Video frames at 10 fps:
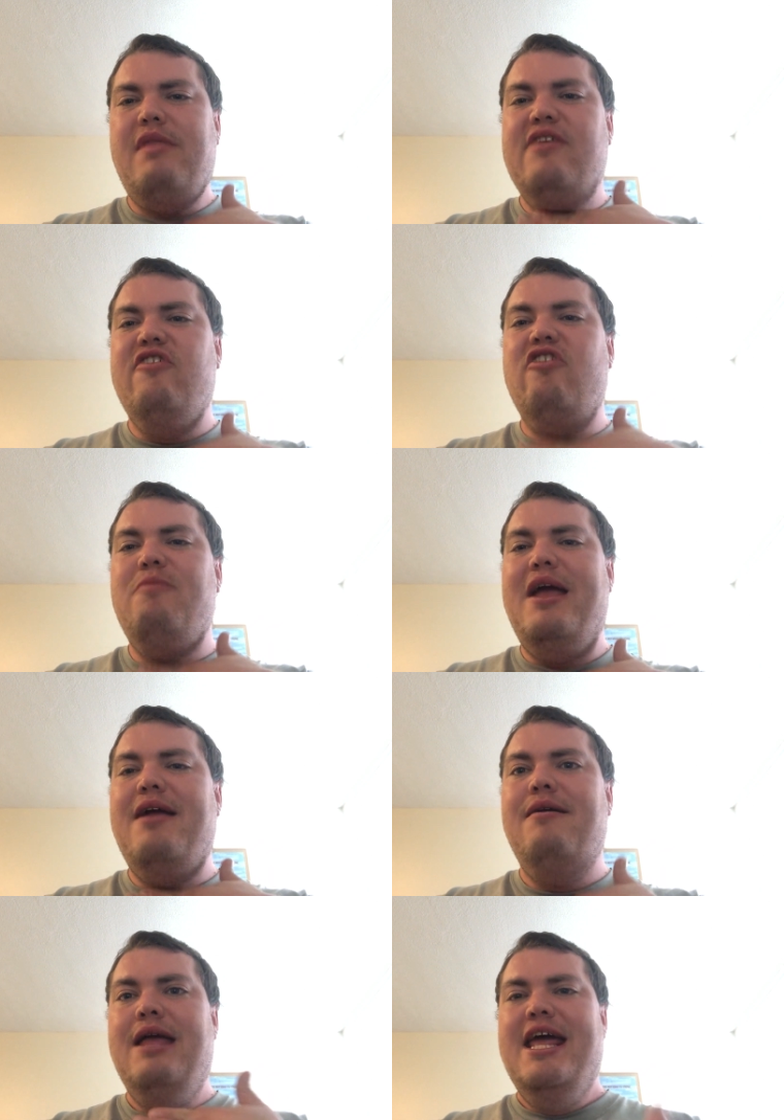Excuse
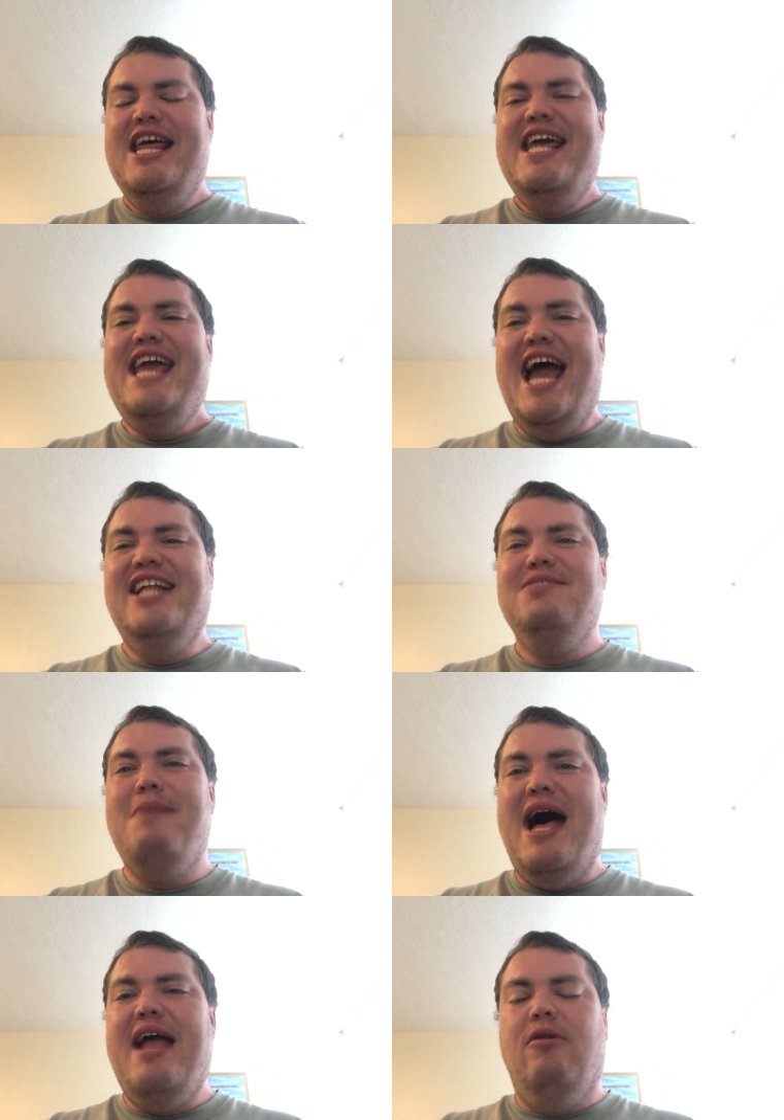me. Yeah, it's
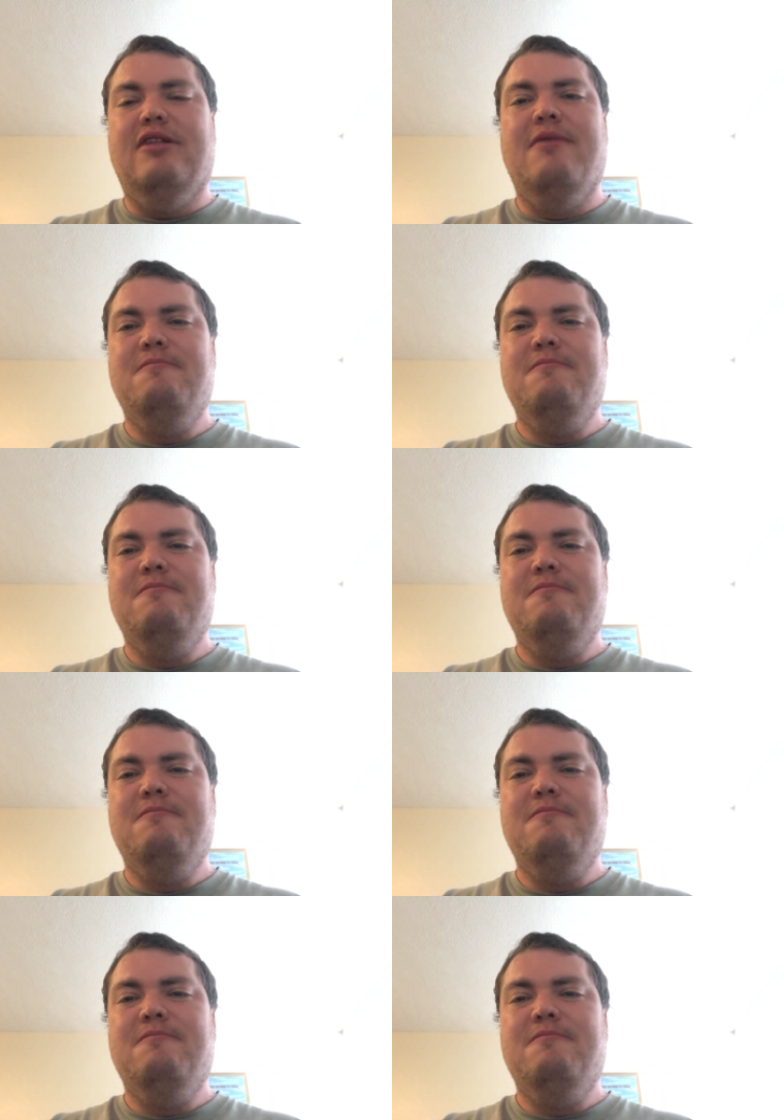mild.